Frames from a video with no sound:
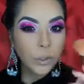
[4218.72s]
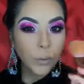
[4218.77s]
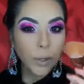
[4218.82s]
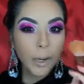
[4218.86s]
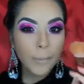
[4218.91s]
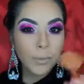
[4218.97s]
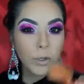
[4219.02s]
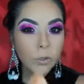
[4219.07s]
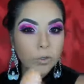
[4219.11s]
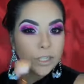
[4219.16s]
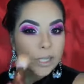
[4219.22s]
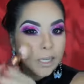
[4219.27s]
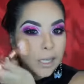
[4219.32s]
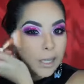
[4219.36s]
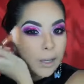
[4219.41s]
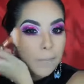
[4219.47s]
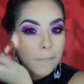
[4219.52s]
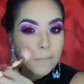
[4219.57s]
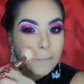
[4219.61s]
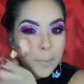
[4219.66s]
why I'm using
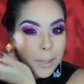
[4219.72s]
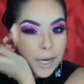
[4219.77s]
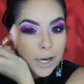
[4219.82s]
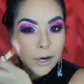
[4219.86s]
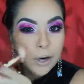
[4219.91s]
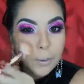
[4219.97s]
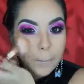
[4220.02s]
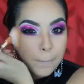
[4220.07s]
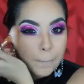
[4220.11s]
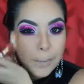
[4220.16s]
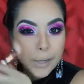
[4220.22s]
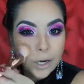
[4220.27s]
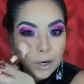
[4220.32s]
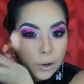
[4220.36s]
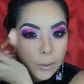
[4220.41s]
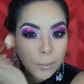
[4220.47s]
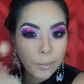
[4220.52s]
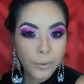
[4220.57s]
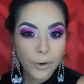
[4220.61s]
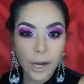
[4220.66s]
like a bigger, bigger
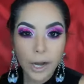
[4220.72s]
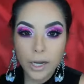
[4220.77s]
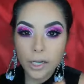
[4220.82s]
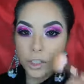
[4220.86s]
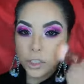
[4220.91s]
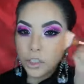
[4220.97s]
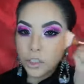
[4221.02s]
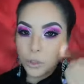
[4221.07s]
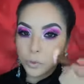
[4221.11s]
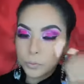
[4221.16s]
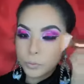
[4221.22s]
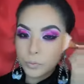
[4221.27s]
brush.